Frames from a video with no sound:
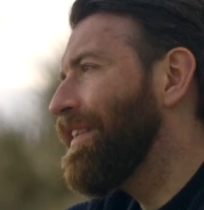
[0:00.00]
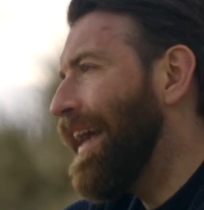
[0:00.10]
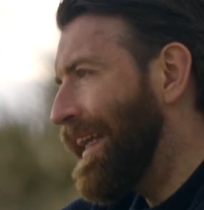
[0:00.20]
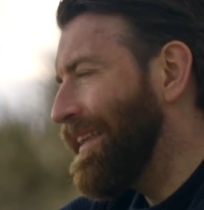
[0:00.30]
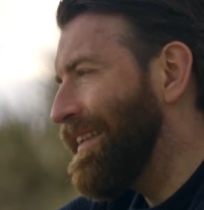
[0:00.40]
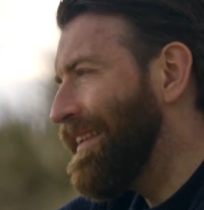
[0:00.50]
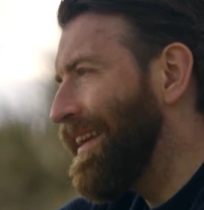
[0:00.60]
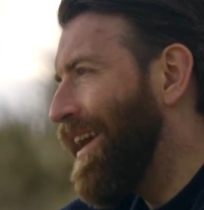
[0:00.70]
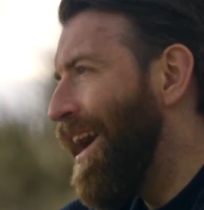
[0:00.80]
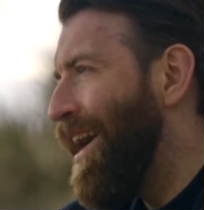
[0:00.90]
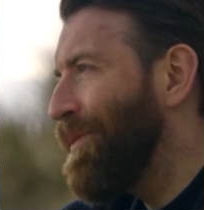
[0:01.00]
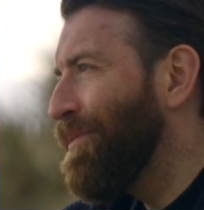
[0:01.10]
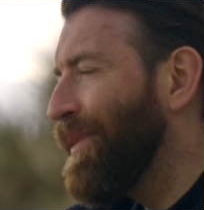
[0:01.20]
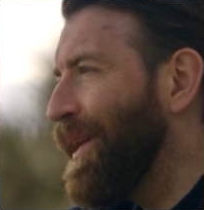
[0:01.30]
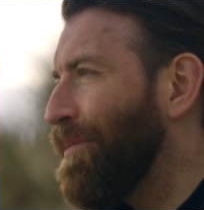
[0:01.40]
Sandz.
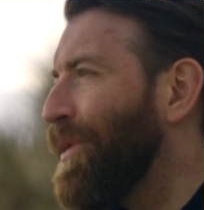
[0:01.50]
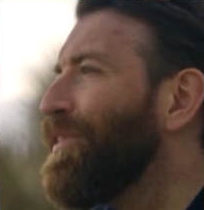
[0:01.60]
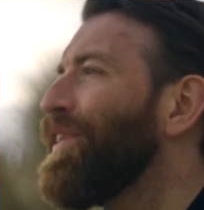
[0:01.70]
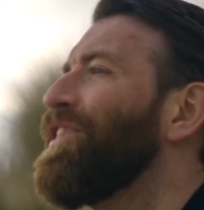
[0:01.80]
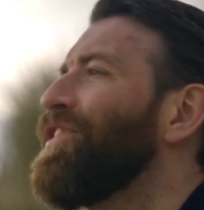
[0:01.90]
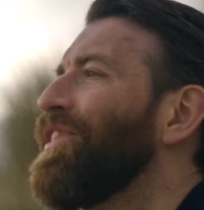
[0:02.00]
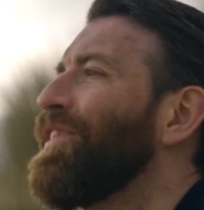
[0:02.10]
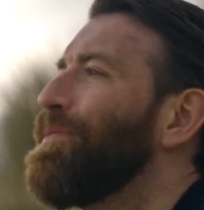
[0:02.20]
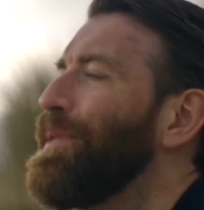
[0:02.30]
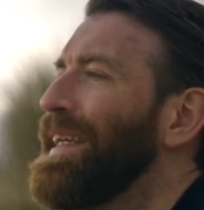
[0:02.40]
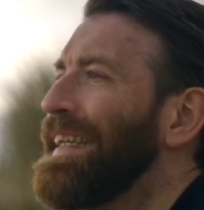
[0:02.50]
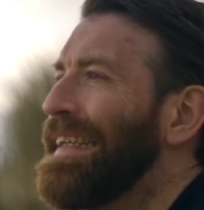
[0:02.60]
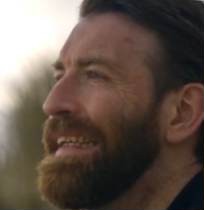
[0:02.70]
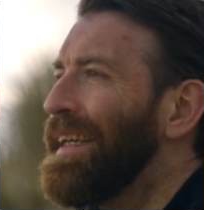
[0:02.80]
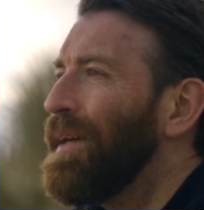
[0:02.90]
I'm a motivational speaker,
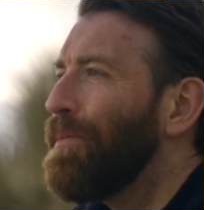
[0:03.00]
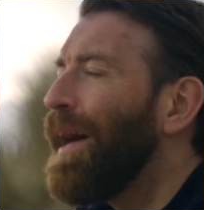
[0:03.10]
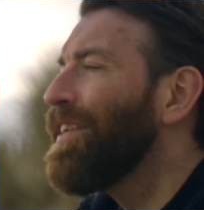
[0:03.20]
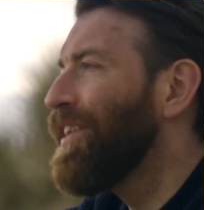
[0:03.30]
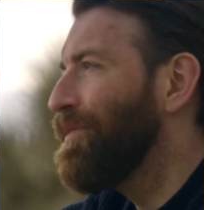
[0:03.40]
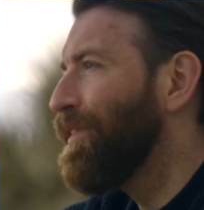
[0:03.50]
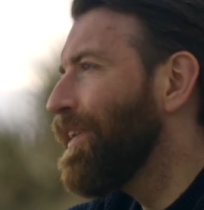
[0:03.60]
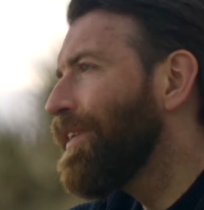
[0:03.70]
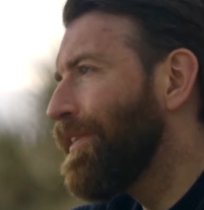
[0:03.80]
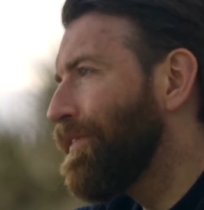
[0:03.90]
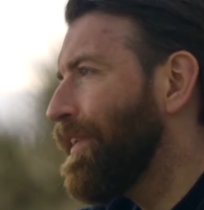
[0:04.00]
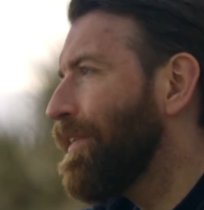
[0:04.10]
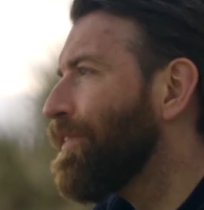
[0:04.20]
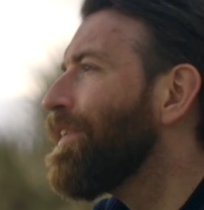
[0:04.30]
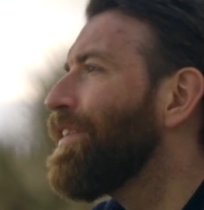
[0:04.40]
part time philosopher,
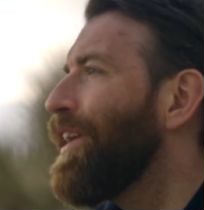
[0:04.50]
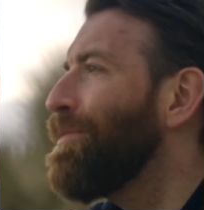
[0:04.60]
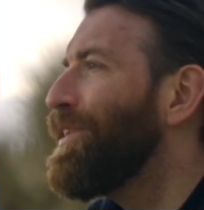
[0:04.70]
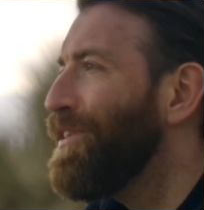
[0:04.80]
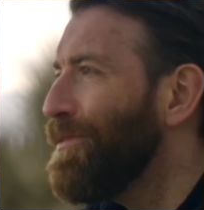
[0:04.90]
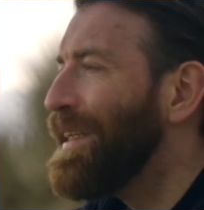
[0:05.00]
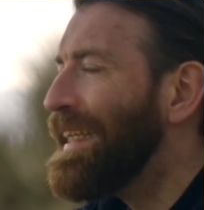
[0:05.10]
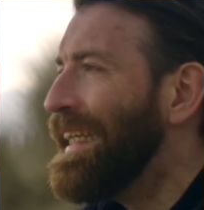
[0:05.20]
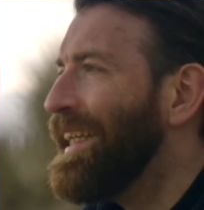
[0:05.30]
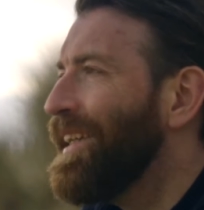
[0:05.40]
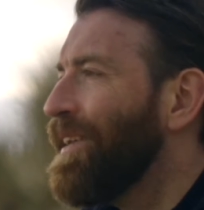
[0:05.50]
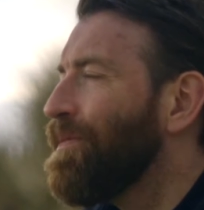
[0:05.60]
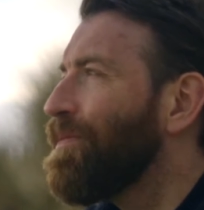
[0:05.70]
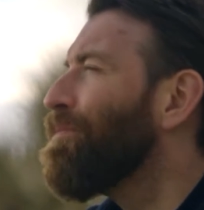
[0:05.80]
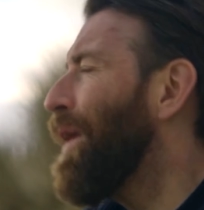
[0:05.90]
full time human.
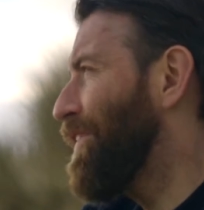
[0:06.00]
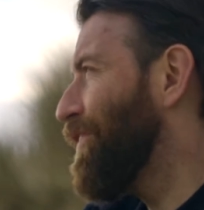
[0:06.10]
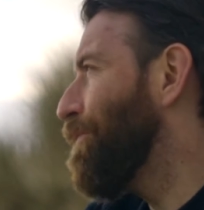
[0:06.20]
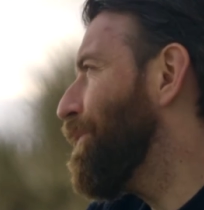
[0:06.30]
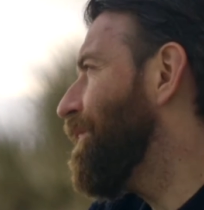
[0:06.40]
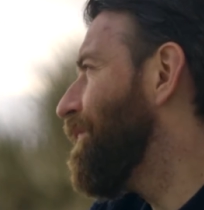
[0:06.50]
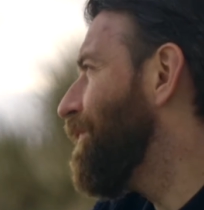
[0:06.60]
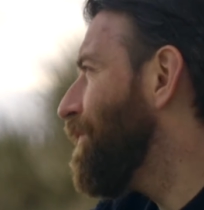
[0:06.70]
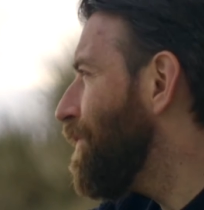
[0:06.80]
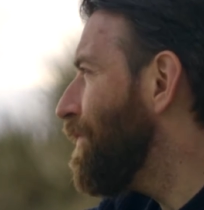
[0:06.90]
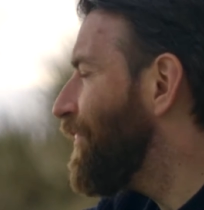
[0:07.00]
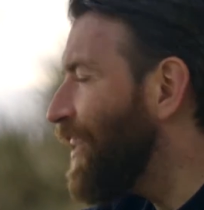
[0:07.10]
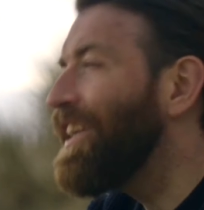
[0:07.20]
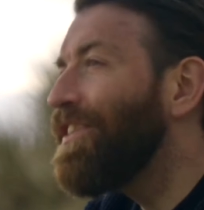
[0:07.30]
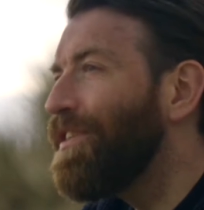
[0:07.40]
My job is to
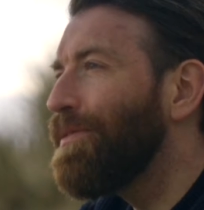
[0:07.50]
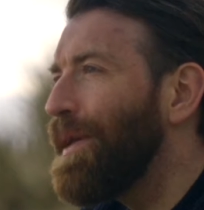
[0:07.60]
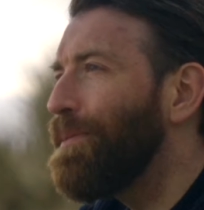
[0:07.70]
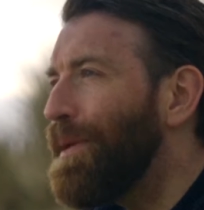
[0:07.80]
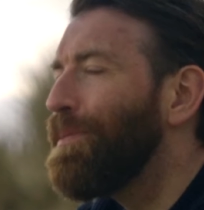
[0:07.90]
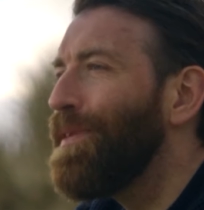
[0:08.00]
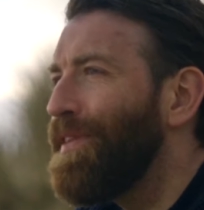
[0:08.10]
change the way people